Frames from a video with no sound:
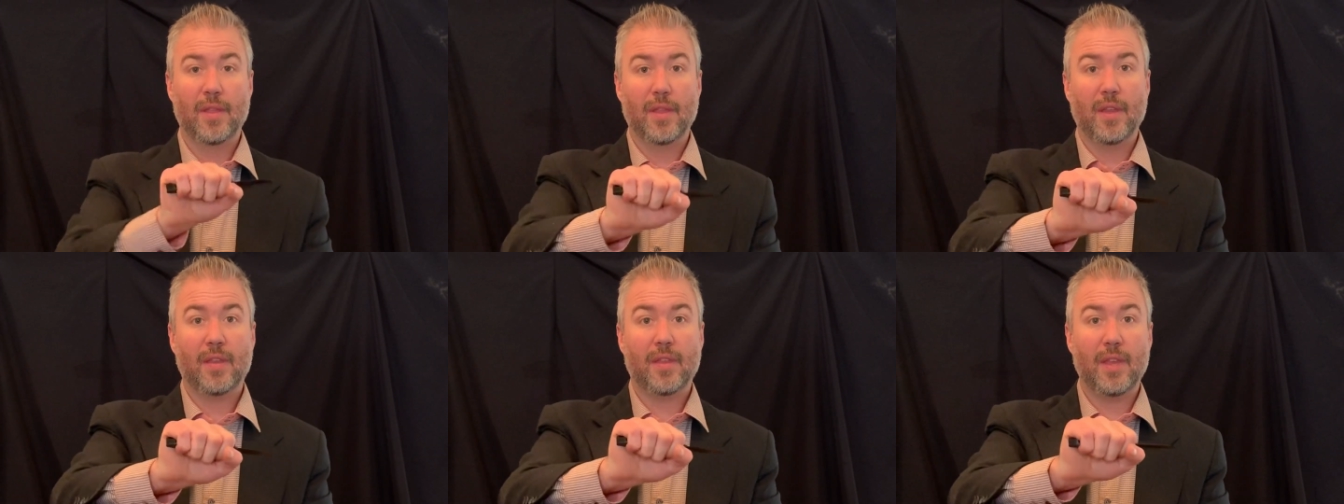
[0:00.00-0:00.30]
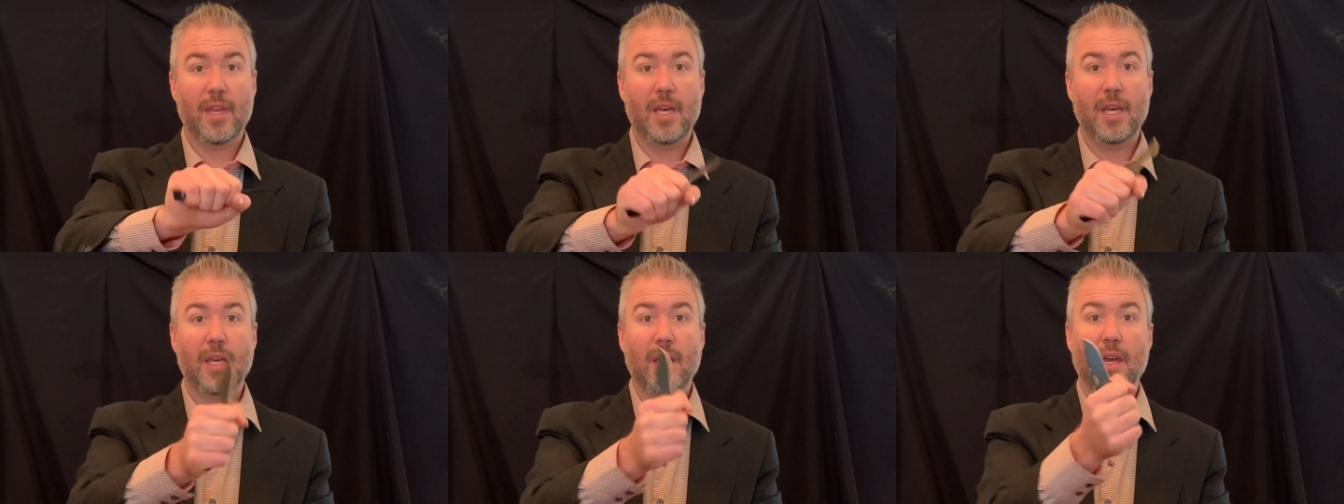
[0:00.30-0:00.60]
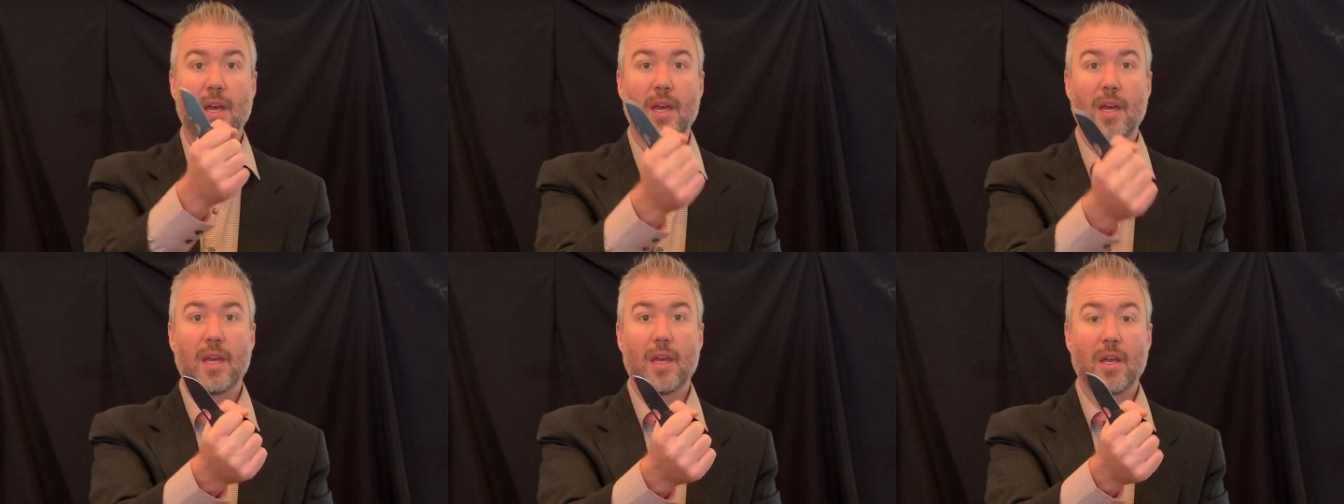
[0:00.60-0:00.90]
The
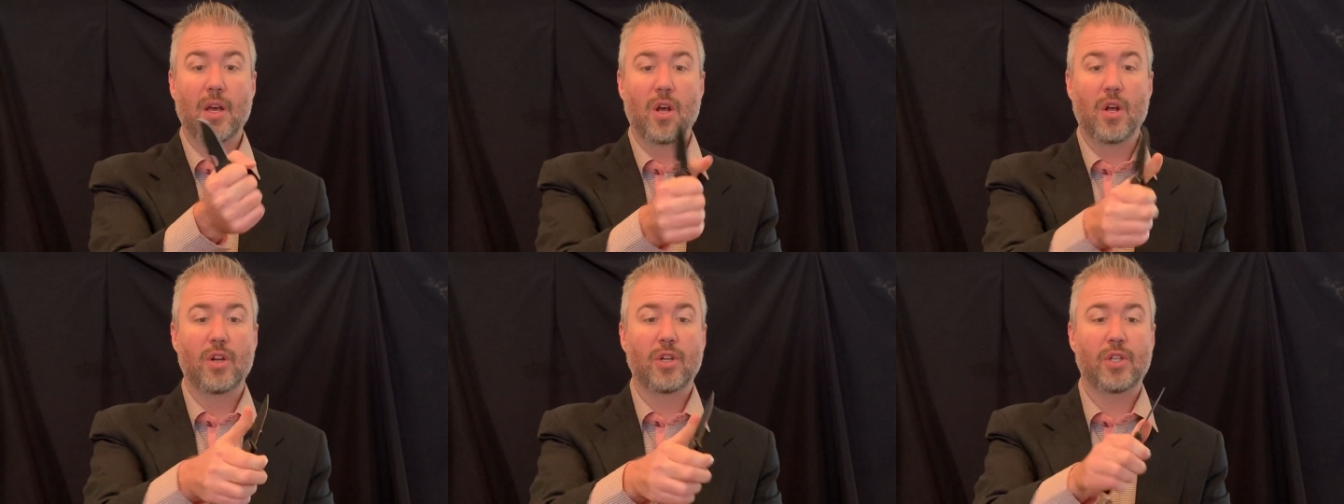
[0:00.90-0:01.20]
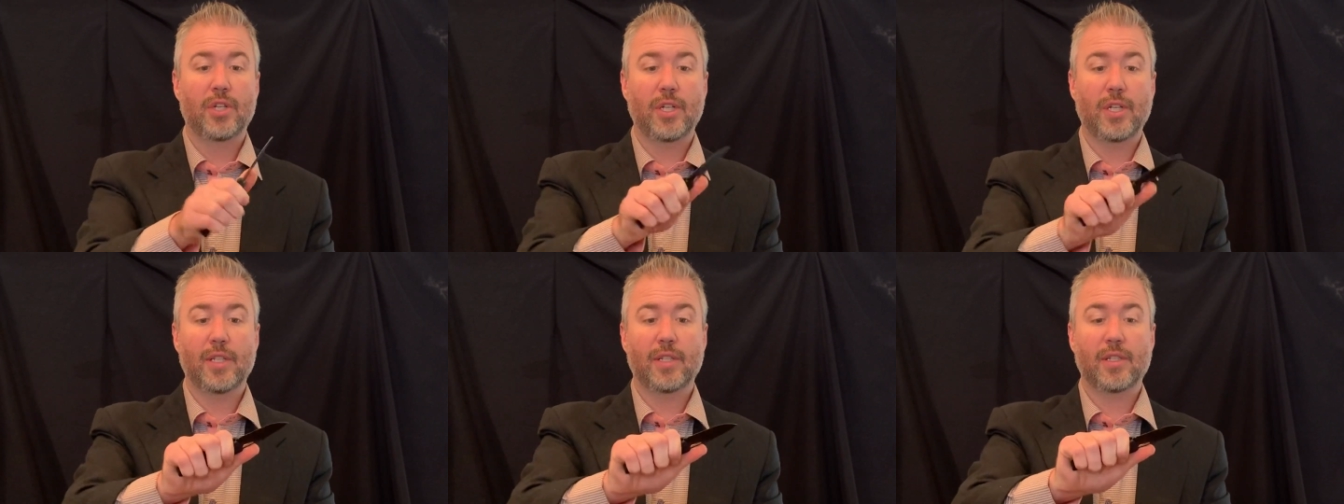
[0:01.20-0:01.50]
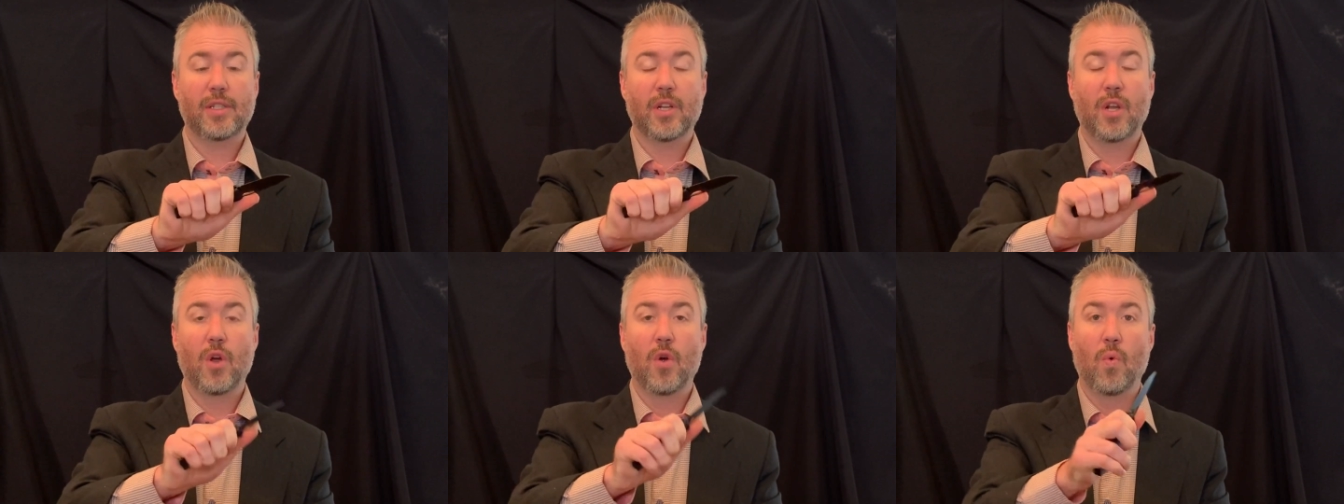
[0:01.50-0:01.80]
thing
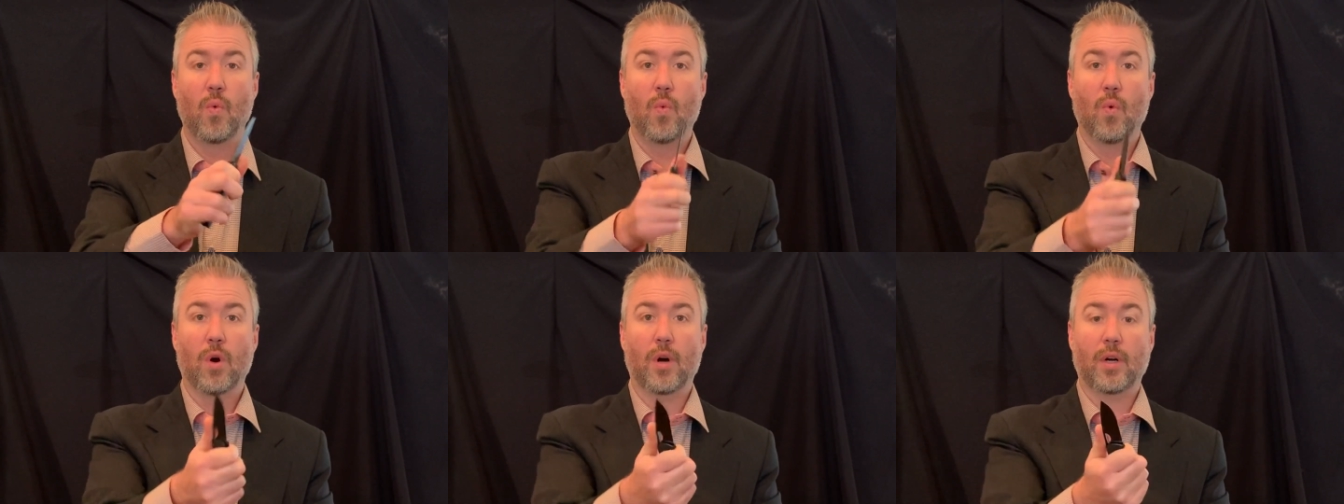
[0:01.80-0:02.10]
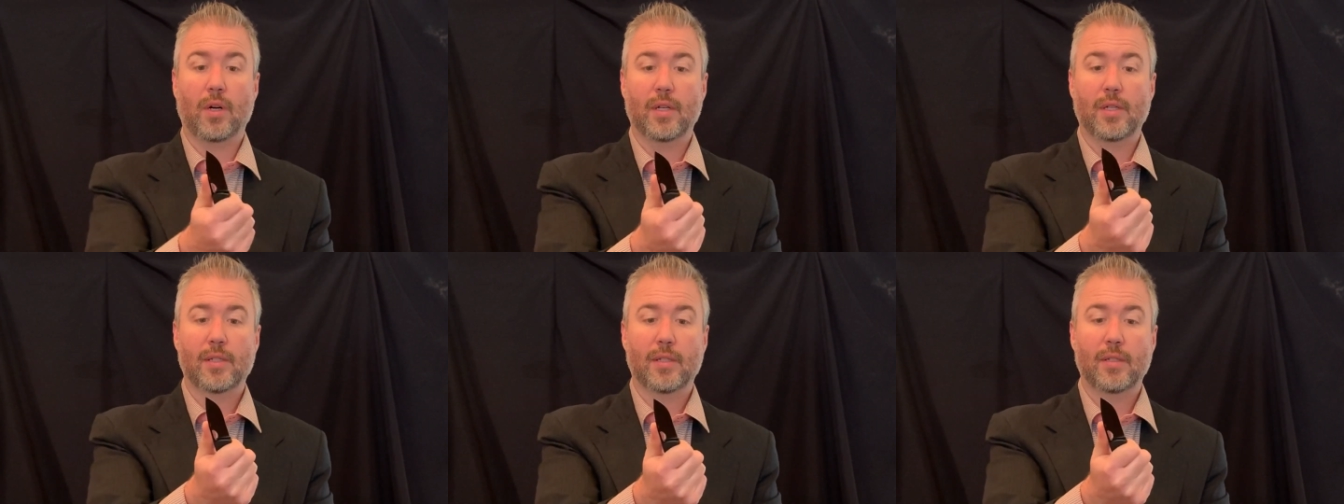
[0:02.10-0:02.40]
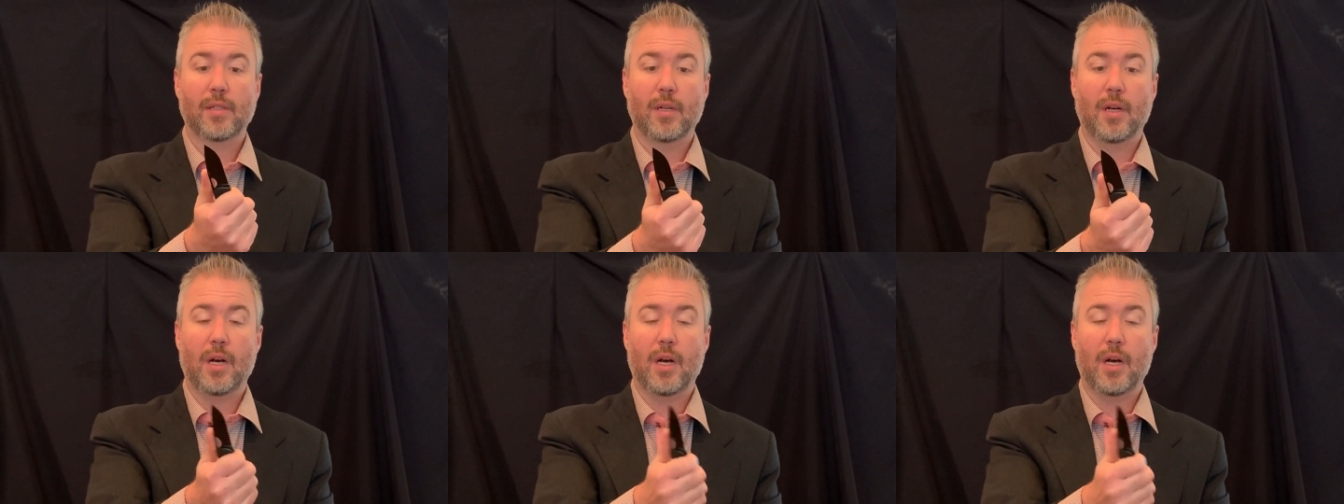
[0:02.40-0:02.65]
just works.